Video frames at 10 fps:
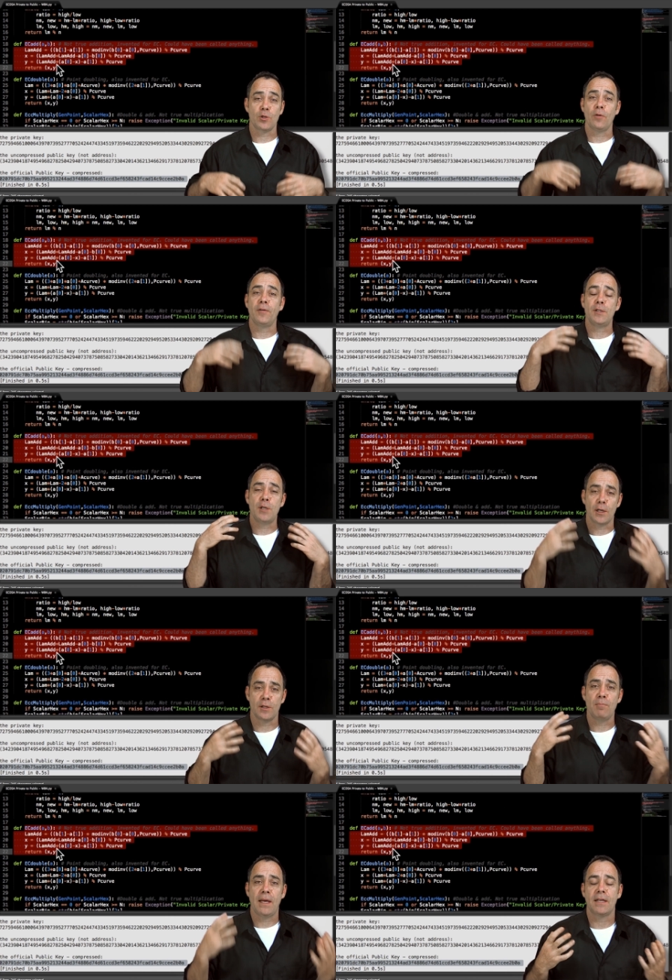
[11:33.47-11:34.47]
So if it
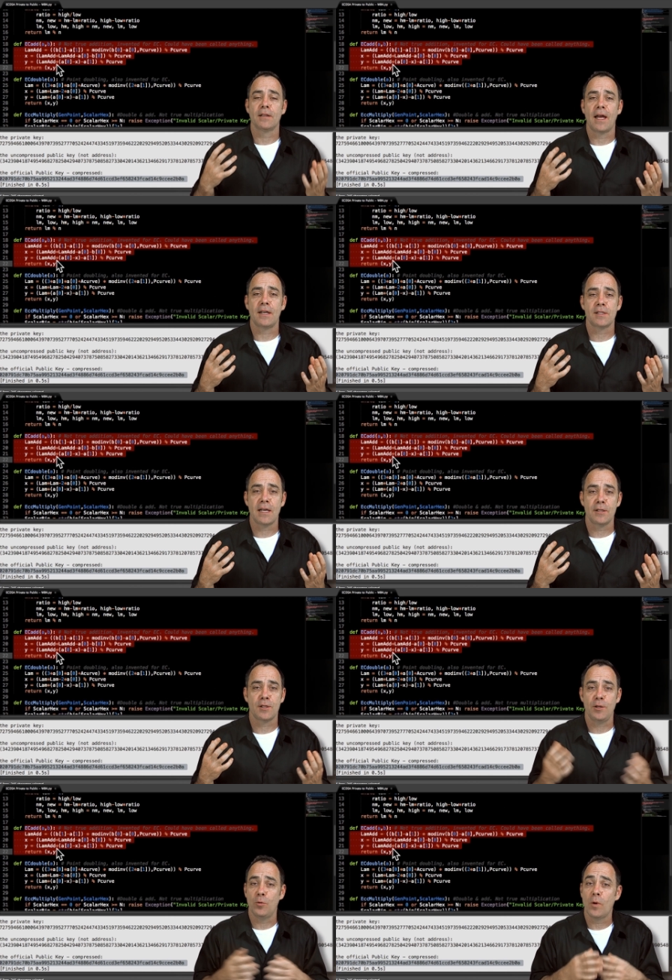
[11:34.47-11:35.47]
doesn't make a lot of
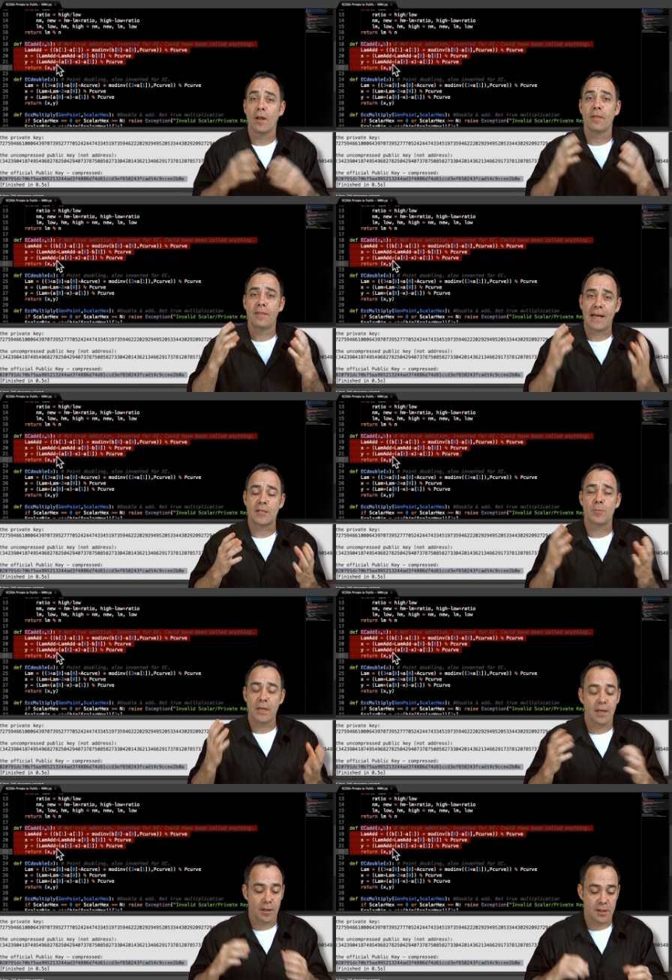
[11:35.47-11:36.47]
sense to you, well, that's
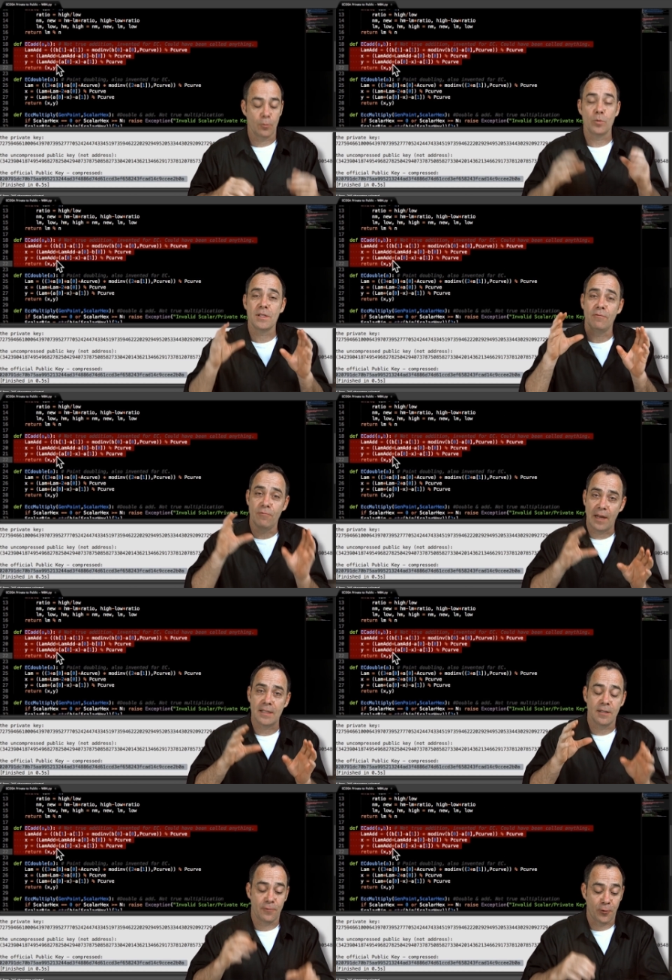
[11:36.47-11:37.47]
because it was
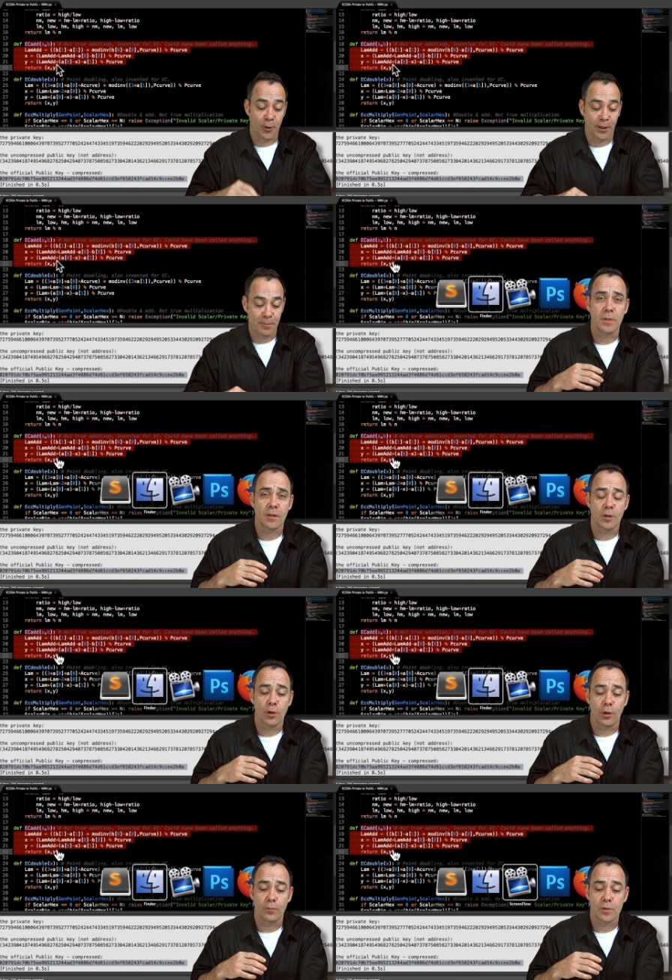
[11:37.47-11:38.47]
invented for elliptic
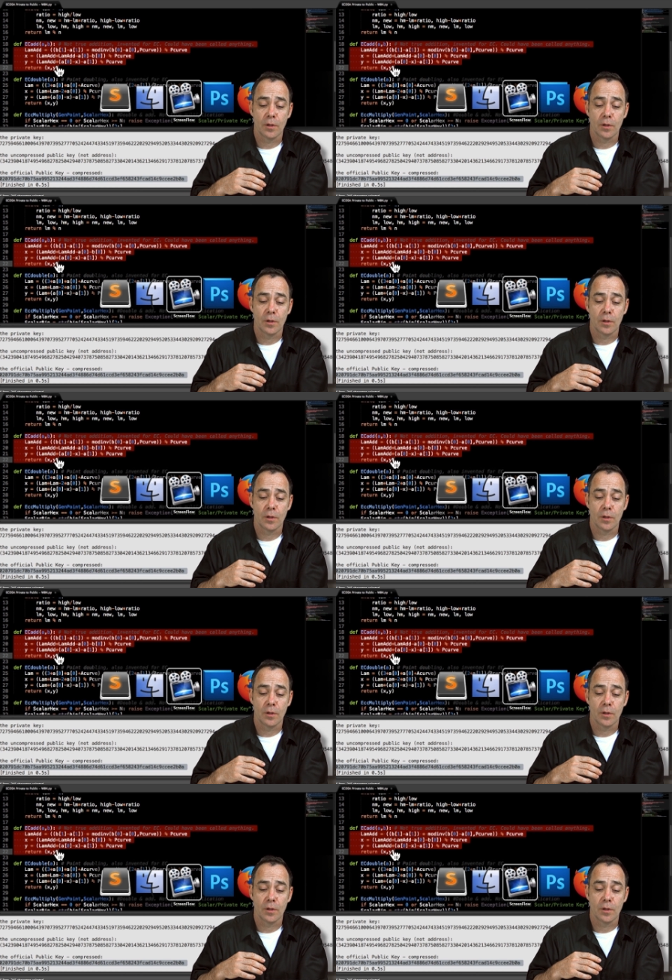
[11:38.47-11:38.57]
curves,